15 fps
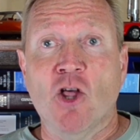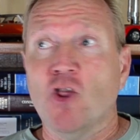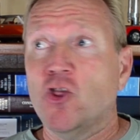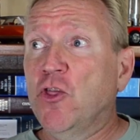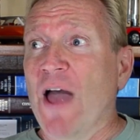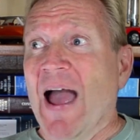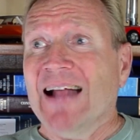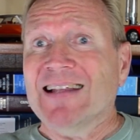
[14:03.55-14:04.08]

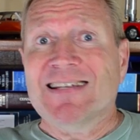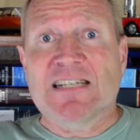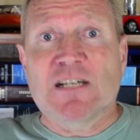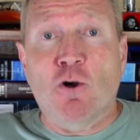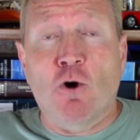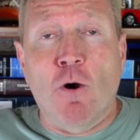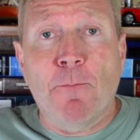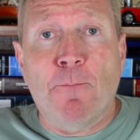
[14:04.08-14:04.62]
That's
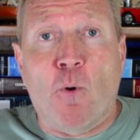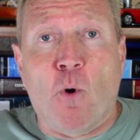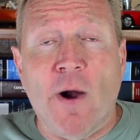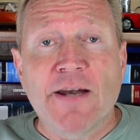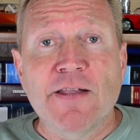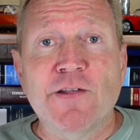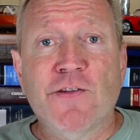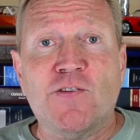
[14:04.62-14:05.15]
the whole
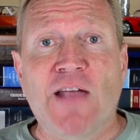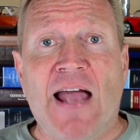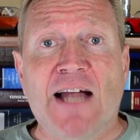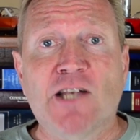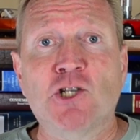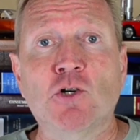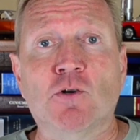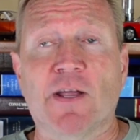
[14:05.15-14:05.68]
point of the
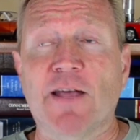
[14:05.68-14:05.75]
statute.